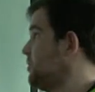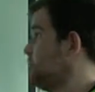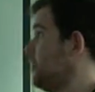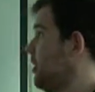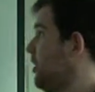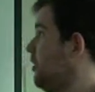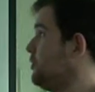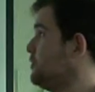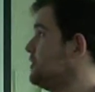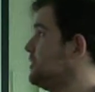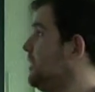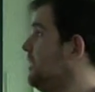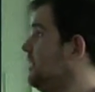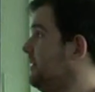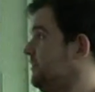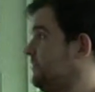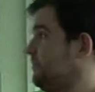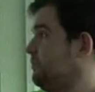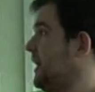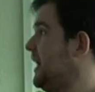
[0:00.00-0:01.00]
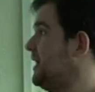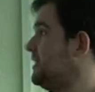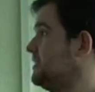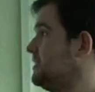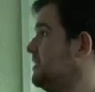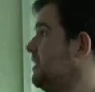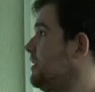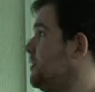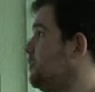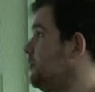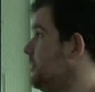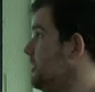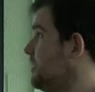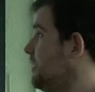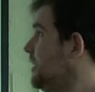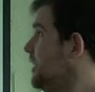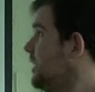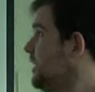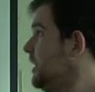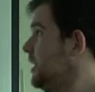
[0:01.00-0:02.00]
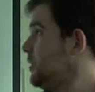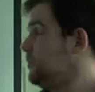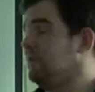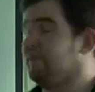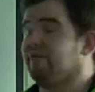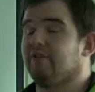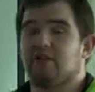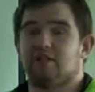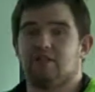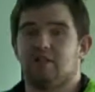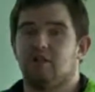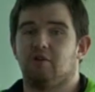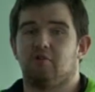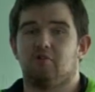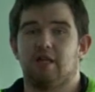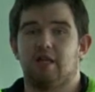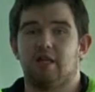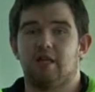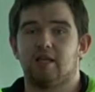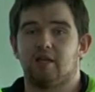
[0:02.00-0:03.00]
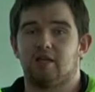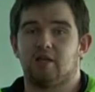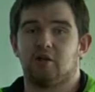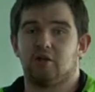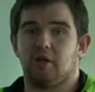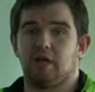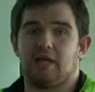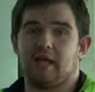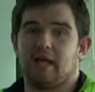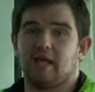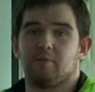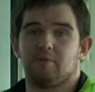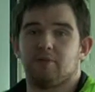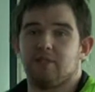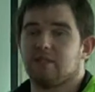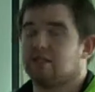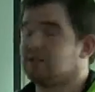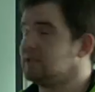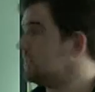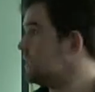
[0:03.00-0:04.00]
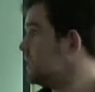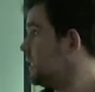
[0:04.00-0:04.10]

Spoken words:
the pros of Mage's Honour were be visually unique and unique enemies.